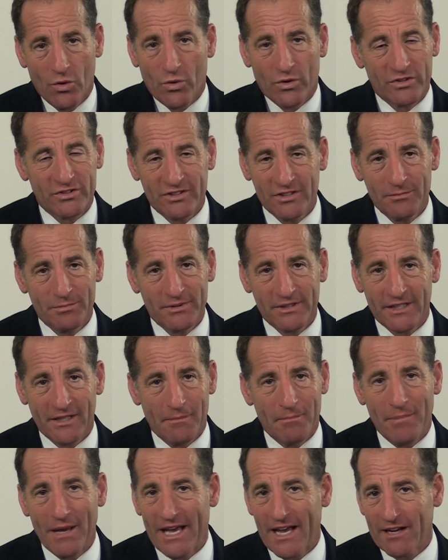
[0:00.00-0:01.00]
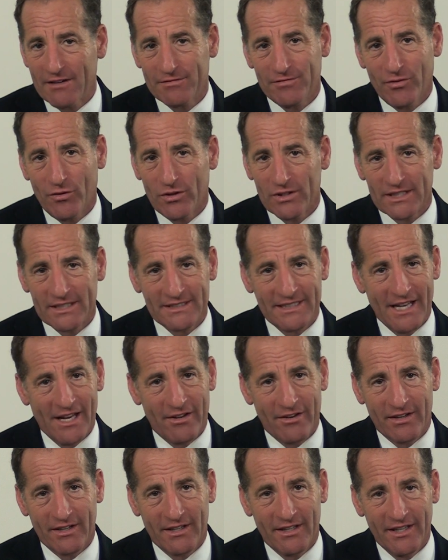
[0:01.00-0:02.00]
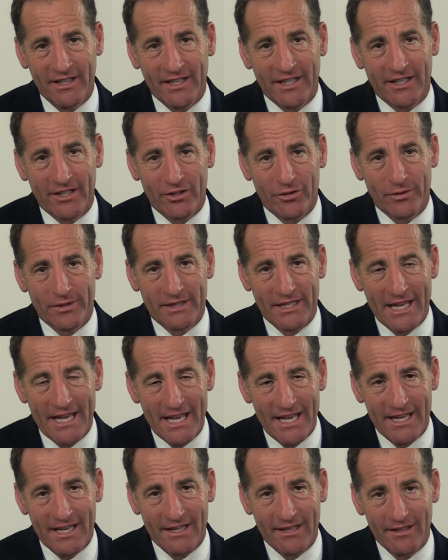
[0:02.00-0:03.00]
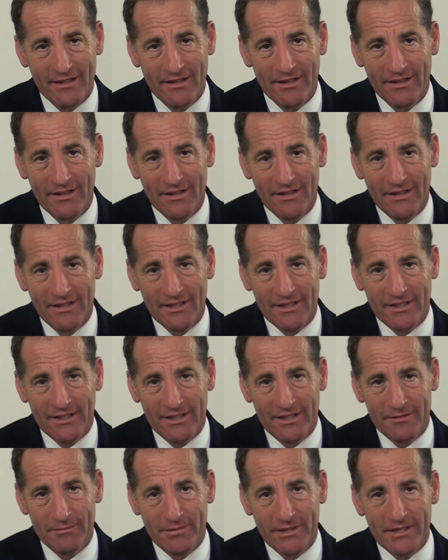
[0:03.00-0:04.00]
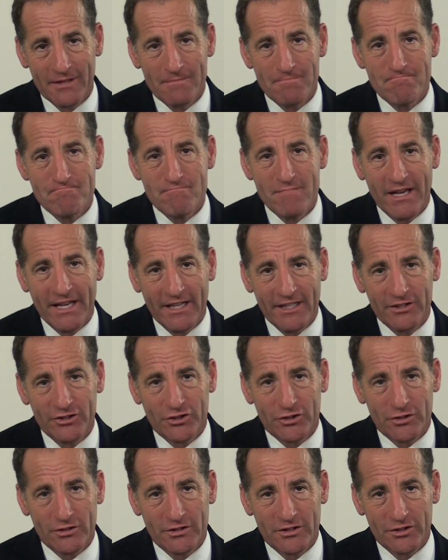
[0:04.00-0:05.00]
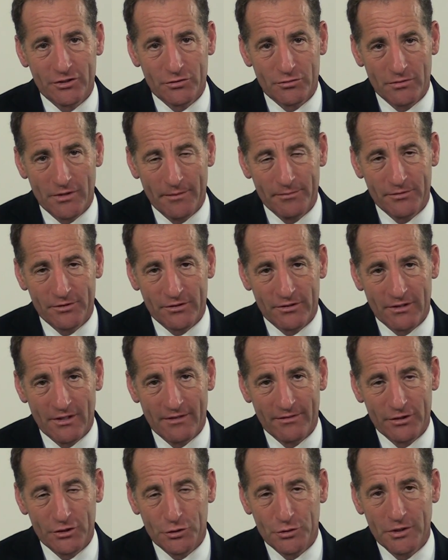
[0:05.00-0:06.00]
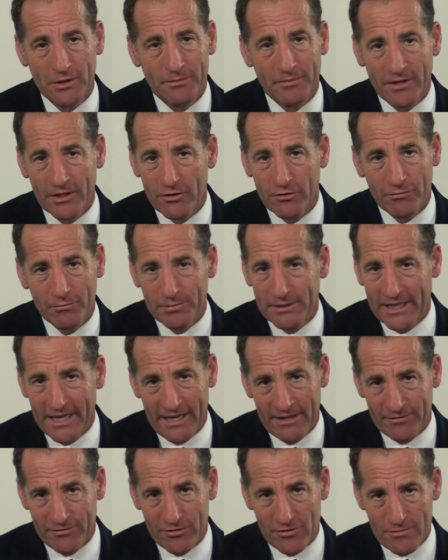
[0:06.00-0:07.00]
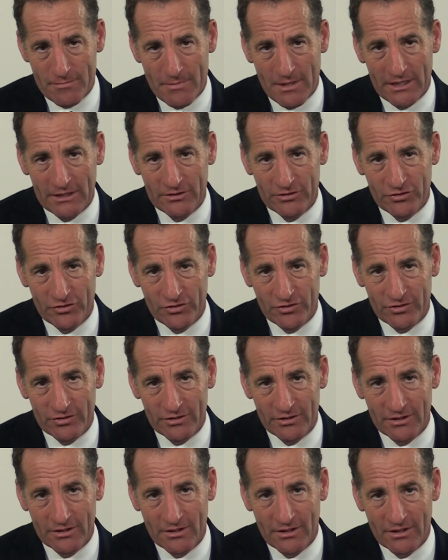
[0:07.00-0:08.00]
or simply a bag falling down and hitting you in the head can be a major disruptor of a trip that you've planned for months,